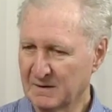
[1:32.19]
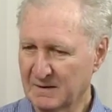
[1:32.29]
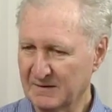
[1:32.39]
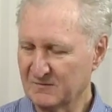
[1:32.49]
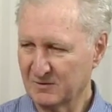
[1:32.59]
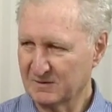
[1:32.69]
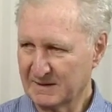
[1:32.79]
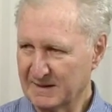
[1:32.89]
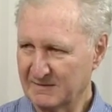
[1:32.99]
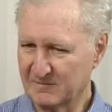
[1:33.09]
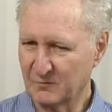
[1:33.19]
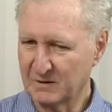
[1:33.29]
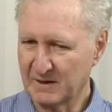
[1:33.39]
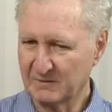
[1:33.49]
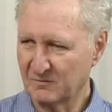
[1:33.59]
that's not the case. If we
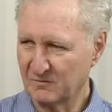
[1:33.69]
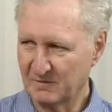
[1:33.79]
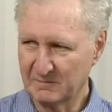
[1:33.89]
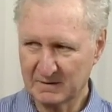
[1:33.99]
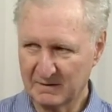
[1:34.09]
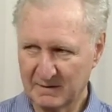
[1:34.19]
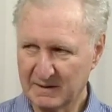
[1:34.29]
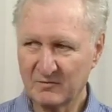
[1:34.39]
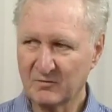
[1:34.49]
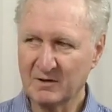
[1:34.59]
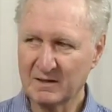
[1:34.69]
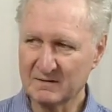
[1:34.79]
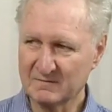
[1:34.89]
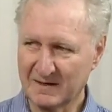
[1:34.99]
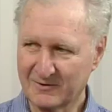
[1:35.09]
don't do something in the next three
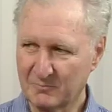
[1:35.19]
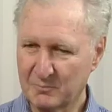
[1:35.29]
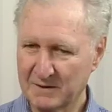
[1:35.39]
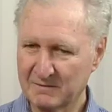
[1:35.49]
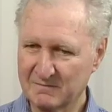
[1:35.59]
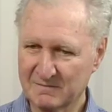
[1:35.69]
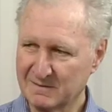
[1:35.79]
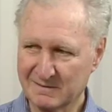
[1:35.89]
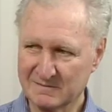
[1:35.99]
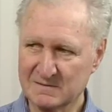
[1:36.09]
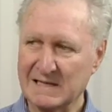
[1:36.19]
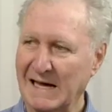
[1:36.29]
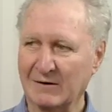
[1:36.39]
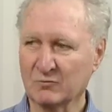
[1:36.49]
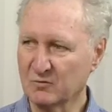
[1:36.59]
years, our competitors are going to just
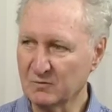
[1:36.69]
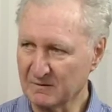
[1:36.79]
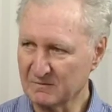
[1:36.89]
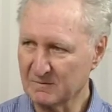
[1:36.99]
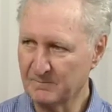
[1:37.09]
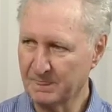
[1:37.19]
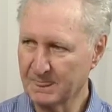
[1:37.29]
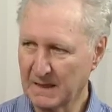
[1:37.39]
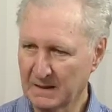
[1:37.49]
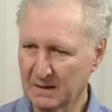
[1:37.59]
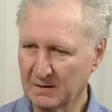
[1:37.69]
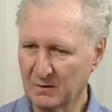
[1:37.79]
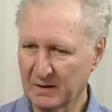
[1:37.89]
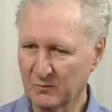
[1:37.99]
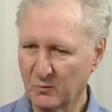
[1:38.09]
outdo us. You know,
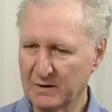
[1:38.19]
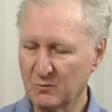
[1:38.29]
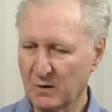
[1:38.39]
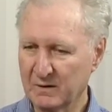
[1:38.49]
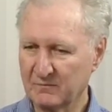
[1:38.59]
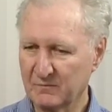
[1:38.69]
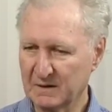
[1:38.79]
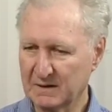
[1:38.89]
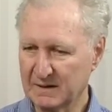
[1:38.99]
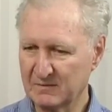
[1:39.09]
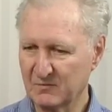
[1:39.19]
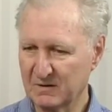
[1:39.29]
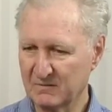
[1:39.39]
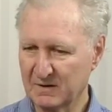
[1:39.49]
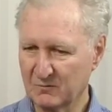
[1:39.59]
and we're one of the
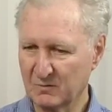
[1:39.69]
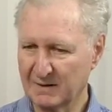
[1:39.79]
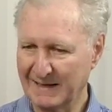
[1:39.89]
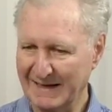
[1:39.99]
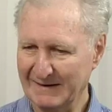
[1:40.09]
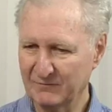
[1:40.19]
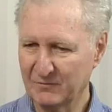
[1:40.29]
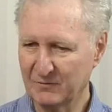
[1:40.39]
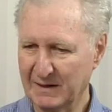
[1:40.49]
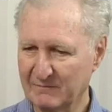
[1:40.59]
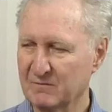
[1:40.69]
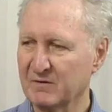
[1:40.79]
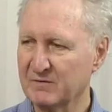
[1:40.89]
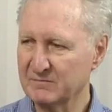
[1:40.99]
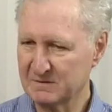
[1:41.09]
countries that will have to have
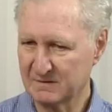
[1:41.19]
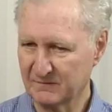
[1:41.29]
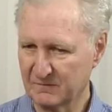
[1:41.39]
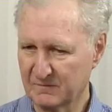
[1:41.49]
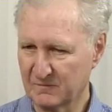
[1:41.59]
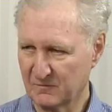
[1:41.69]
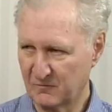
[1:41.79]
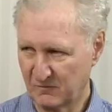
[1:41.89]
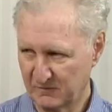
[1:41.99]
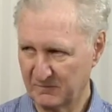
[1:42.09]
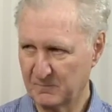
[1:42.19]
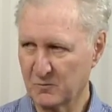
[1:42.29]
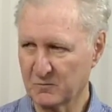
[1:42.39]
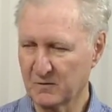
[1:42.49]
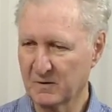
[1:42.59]
derivatives to
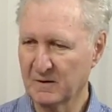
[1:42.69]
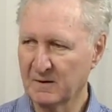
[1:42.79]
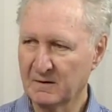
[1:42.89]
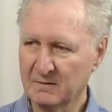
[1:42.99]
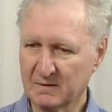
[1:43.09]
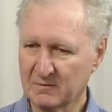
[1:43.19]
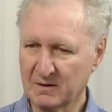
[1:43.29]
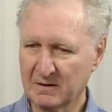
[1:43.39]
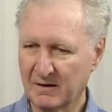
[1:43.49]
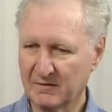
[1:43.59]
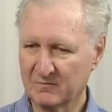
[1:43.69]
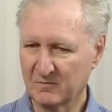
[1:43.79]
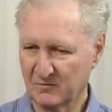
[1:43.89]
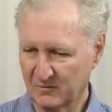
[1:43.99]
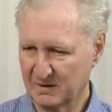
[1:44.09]
transport the green
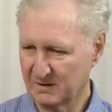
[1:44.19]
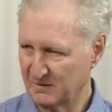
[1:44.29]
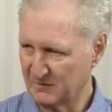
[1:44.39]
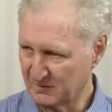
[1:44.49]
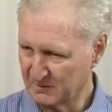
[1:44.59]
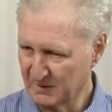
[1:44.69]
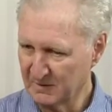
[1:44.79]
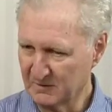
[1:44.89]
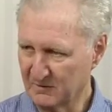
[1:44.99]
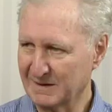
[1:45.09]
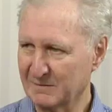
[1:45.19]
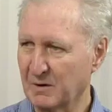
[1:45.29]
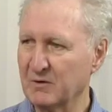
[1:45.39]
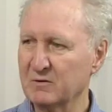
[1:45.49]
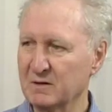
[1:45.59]
hydrogen, turning it into green
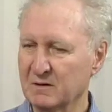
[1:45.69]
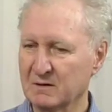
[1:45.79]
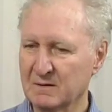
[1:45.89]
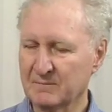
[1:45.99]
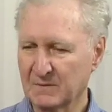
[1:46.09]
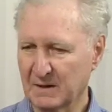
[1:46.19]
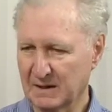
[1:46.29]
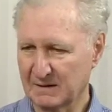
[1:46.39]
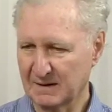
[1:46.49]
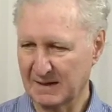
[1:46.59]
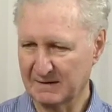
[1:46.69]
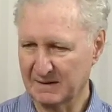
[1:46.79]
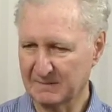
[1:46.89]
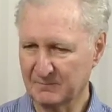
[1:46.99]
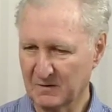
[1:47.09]
ammonia and
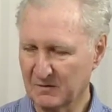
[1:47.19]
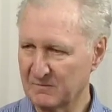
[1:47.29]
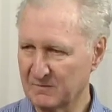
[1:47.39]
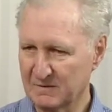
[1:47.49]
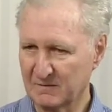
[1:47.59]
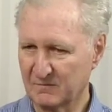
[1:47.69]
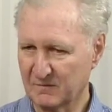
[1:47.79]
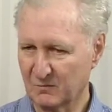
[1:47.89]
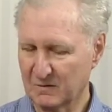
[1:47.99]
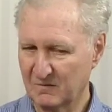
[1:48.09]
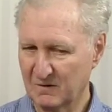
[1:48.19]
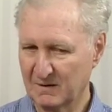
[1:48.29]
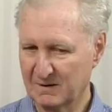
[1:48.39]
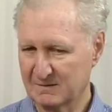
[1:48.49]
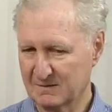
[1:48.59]
other derivatives. And we
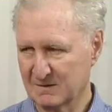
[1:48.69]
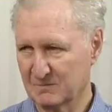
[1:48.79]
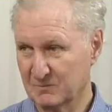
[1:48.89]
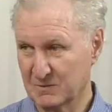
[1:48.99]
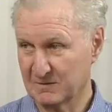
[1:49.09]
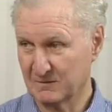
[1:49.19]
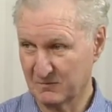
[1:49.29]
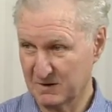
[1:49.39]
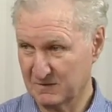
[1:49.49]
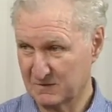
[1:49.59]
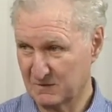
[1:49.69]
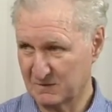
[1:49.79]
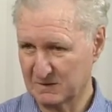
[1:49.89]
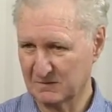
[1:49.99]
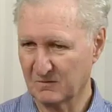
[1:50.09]
see that Namibia is already
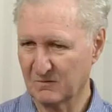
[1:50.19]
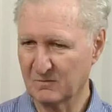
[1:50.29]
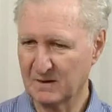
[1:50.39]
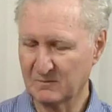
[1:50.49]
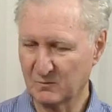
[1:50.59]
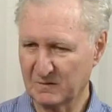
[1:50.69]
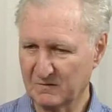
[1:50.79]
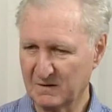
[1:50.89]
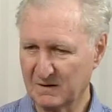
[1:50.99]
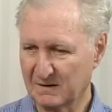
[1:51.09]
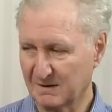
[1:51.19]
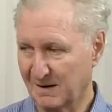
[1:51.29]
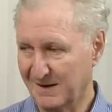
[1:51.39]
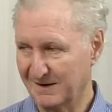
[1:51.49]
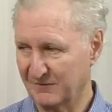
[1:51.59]
starting to do that. We see that
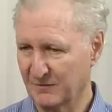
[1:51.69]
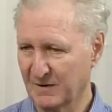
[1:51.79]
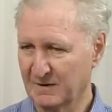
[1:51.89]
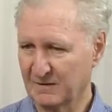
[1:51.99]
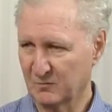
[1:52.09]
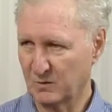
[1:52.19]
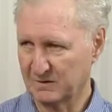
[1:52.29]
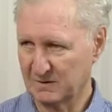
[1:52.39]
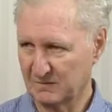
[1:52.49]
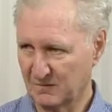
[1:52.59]
Hive is wanting